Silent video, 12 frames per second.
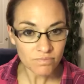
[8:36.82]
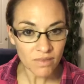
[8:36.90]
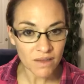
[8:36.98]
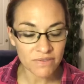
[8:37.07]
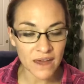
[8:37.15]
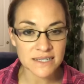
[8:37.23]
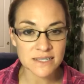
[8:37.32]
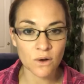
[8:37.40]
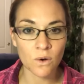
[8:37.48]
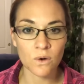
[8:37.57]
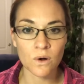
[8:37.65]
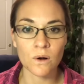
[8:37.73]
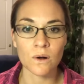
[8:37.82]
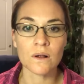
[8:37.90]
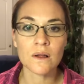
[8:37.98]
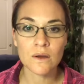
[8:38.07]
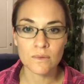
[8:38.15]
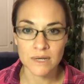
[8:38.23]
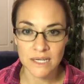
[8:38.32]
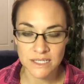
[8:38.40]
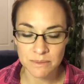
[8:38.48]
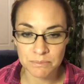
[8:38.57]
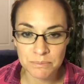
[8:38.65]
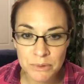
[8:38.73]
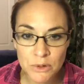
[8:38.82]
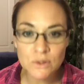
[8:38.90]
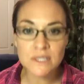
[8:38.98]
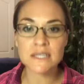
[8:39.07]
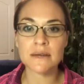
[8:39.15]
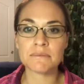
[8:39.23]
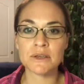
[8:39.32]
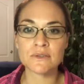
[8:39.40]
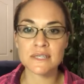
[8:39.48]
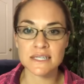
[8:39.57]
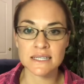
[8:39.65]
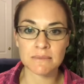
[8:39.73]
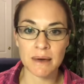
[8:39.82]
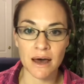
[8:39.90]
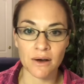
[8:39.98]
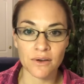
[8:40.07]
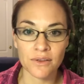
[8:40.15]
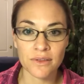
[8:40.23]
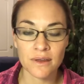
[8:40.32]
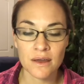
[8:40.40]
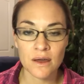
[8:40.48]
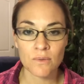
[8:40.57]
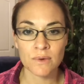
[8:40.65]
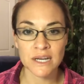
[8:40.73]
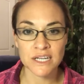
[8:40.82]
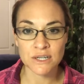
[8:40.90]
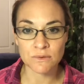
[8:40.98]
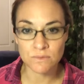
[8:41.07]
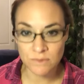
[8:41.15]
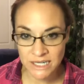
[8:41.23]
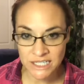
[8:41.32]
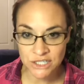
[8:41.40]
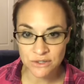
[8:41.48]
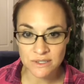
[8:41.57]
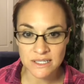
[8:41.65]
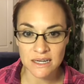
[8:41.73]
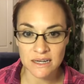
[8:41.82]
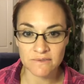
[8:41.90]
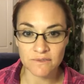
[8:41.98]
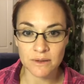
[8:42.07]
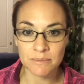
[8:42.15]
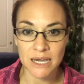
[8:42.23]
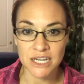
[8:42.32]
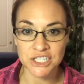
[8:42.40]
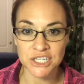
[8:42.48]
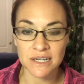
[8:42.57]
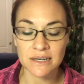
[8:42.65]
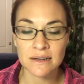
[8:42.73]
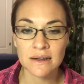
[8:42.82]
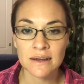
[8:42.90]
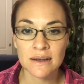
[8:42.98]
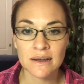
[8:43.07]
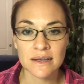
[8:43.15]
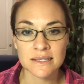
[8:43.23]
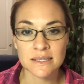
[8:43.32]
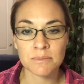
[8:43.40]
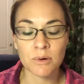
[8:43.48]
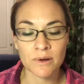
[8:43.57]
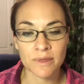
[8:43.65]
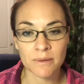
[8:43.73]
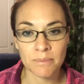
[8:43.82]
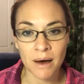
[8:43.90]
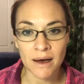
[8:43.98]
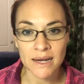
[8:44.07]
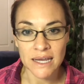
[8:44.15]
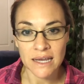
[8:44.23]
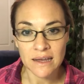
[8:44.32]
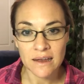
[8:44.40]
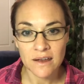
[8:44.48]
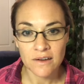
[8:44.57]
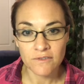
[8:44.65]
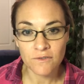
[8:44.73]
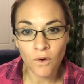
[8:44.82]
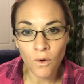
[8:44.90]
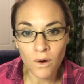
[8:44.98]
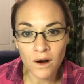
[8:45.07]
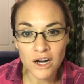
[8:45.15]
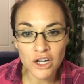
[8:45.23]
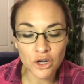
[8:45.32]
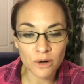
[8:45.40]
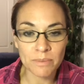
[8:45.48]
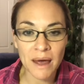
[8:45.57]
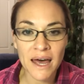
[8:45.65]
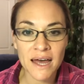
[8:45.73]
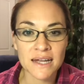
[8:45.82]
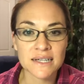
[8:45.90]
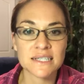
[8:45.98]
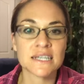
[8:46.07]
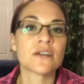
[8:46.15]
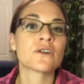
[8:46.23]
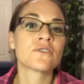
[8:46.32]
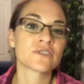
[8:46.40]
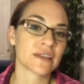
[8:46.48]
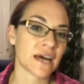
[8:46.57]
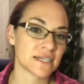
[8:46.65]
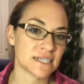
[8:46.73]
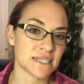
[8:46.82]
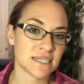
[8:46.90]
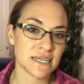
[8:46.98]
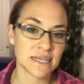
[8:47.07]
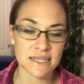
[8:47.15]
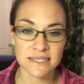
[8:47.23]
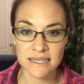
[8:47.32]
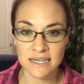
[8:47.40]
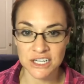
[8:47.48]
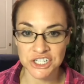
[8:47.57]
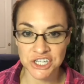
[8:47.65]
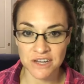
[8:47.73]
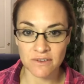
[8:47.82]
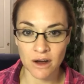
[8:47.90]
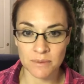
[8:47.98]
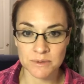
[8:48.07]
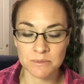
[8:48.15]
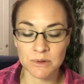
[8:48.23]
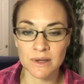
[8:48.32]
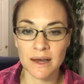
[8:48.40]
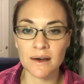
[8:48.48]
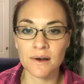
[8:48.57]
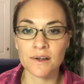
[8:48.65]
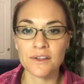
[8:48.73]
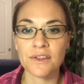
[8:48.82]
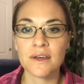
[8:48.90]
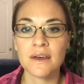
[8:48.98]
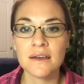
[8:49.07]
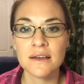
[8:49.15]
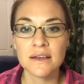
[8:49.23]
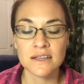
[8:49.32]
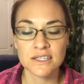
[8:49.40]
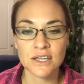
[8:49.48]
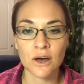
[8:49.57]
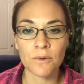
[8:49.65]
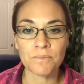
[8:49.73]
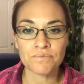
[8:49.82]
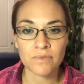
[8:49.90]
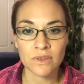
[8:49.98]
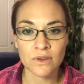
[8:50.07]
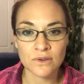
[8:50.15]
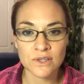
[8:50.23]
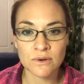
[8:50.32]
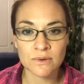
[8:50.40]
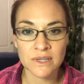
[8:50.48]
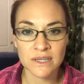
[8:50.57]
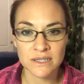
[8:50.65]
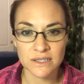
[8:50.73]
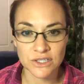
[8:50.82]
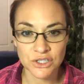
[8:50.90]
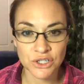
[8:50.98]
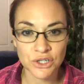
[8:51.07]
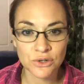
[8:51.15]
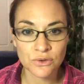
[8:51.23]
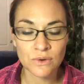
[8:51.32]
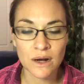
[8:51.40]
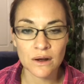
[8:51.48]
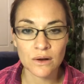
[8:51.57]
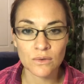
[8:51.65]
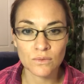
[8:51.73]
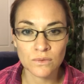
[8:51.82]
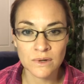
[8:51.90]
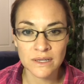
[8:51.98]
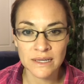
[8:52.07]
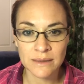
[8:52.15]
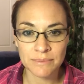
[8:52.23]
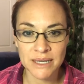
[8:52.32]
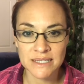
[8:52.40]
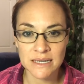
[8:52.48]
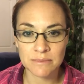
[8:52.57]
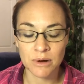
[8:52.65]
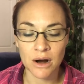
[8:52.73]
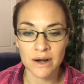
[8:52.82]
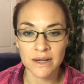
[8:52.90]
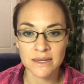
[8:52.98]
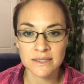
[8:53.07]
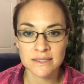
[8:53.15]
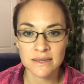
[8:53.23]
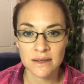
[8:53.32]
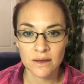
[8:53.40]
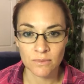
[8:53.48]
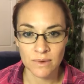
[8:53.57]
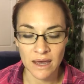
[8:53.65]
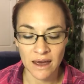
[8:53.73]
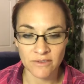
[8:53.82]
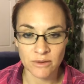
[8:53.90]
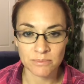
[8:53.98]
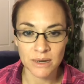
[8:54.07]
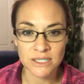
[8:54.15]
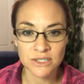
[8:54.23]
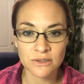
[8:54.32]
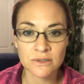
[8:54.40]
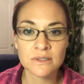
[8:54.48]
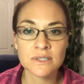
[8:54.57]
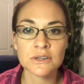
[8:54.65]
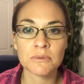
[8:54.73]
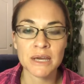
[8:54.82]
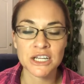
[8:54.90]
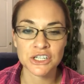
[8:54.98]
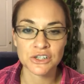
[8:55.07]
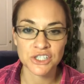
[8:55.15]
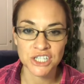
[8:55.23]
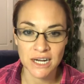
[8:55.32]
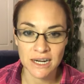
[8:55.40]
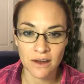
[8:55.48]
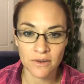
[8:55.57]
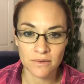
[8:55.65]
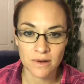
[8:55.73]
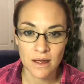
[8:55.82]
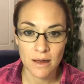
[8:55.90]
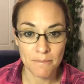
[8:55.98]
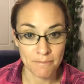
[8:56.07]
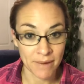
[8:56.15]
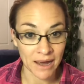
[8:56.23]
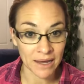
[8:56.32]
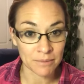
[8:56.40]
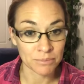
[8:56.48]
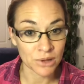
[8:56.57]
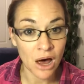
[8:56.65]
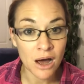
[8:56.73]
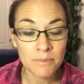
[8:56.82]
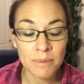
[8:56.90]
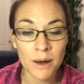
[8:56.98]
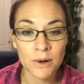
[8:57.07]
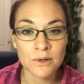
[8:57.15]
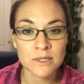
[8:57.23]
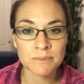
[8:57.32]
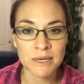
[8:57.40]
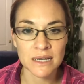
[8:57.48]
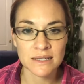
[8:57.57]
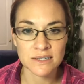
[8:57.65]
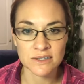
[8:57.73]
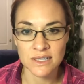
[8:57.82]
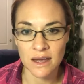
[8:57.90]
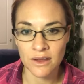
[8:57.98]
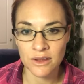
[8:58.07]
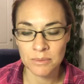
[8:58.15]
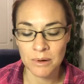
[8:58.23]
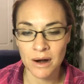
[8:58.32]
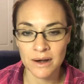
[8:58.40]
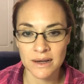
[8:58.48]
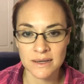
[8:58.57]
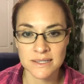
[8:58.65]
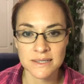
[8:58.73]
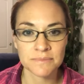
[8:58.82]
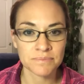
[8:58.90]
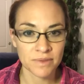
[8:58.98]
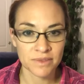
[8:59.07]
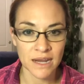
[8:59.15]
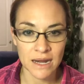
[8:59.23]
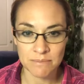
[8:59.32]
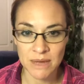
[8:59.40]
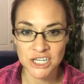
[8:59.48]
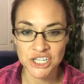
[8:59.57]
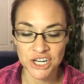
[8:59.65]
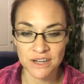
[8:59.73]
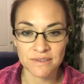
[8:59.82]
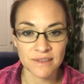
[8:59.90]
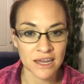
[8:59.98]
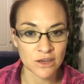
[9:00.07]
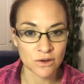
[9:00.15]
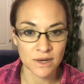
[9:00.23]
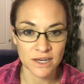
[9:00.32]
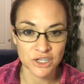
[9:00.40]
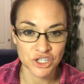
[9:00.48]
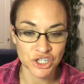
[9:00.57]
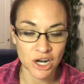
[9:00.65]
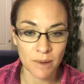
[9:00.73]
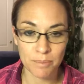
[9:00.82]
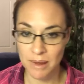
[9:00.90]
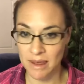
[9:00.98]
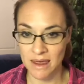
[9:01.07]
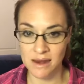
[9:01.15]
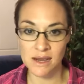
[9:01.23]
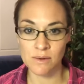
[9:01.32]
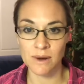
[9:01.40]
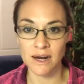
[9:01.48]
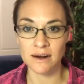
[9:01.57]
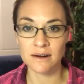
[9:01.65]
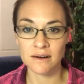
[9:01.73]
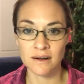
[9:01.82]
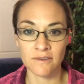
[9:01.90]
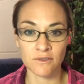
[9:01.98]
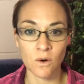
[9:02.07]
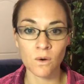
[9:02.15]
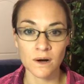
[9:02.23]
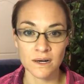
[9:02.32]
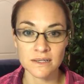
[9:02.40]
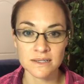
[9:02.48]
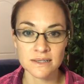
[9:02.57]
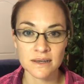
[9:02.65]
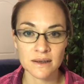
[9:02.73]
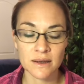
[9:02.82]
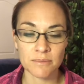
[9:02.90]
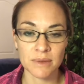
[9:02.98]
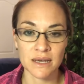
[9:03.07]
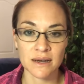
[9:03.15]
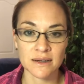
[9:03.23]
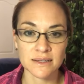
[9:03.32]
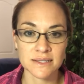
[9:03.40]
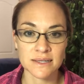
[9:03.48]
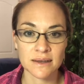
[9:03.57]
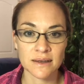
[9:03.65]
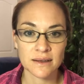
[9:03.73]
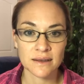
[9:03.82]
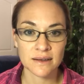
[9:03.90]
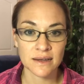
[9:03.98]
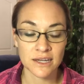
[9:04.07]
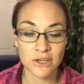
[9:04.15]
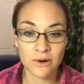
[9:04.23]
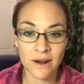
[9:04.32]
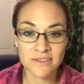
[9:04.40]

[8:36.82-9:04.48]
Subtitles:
That is the whole goal. We need to boost the immune system health. We need to reduce inflammation and support the body for your pet to get over that disease and achieve optimal health. So those are really two really amazing products. We have a bundle, so make sure you check out my blog post, because there's other products that I mentioned that you can shop anywhere, of course, because you don't have to